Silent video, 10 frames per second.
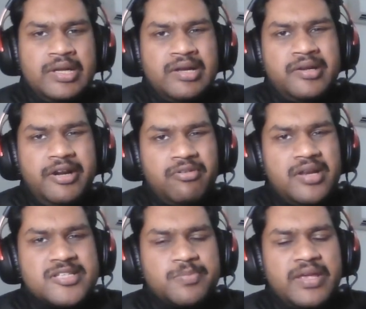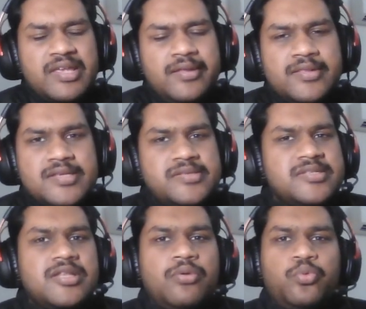Literally speaking, this is
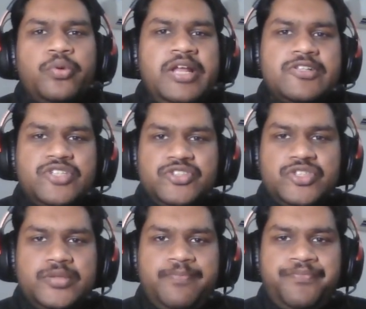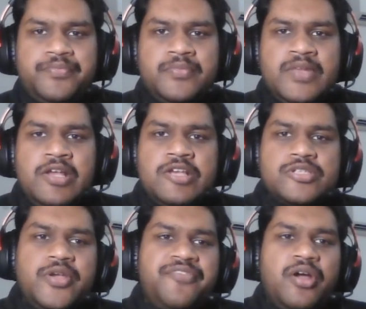the only change.
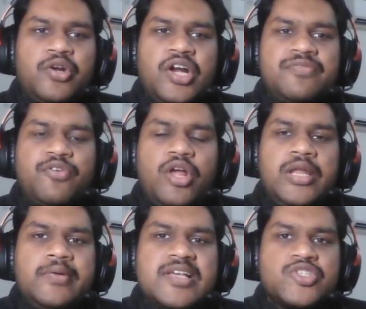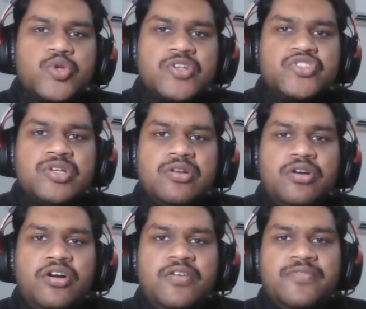So if you are not following a structure
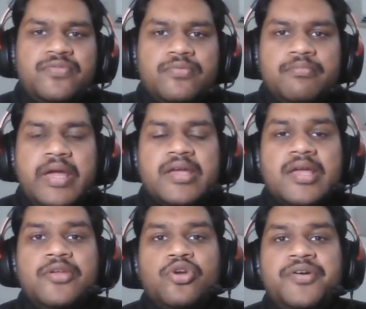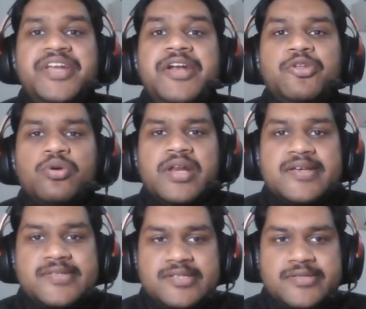of making your DTO
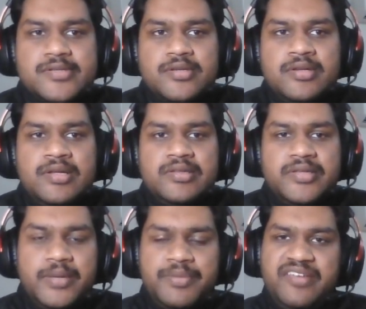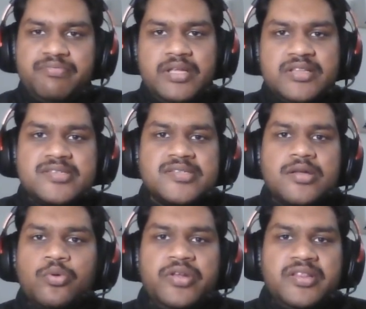classes, then believe me, this is
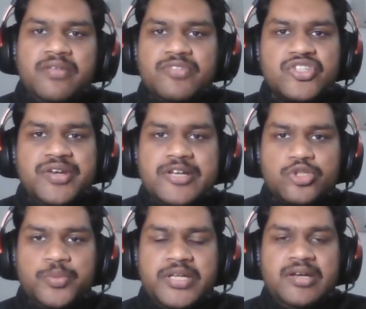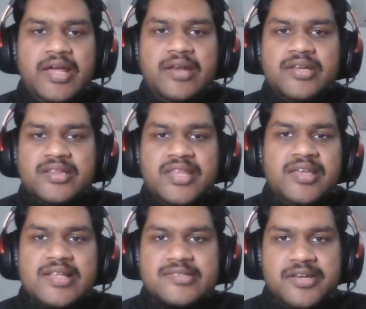the only thing which needs to be done, and nothing
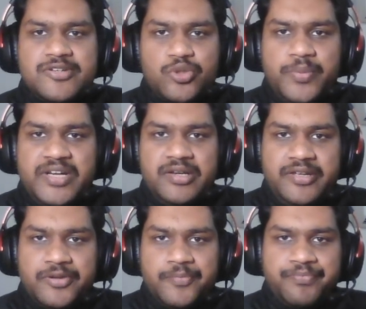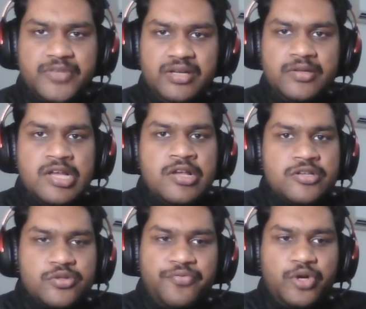else needs to be done here. Yeah.
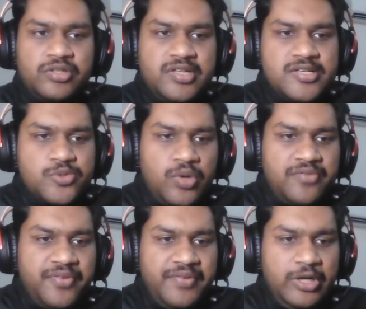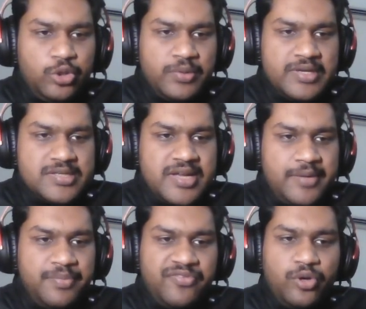So for this, what we will do is
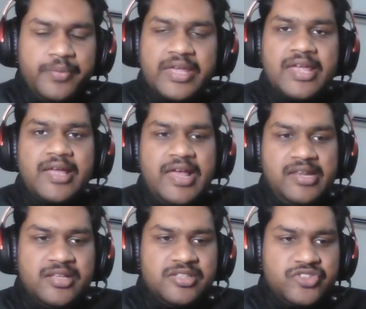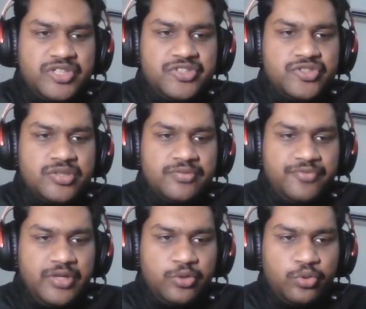that before making any other change,
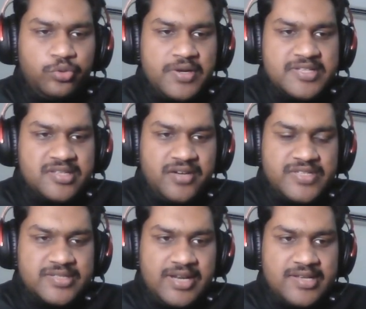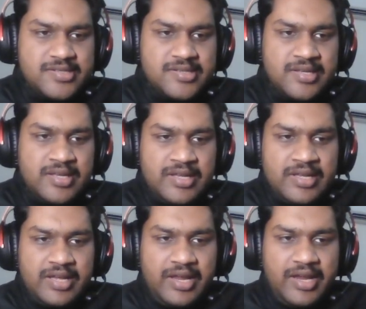we'll go to our service class,
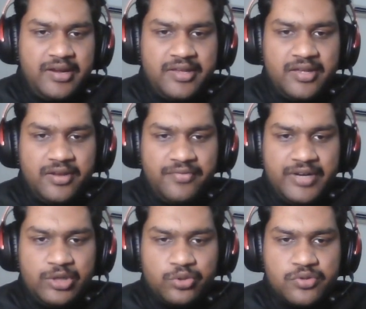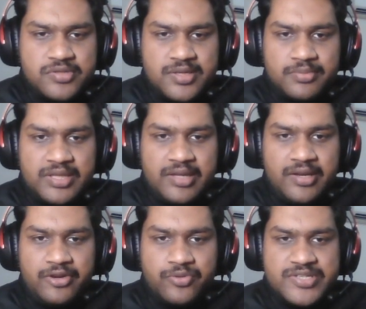and here we'll do something
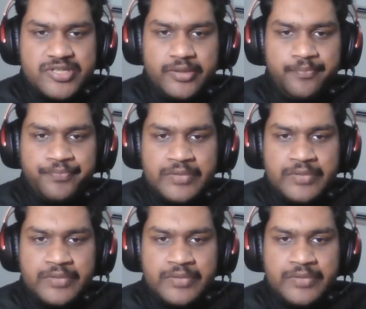interesting.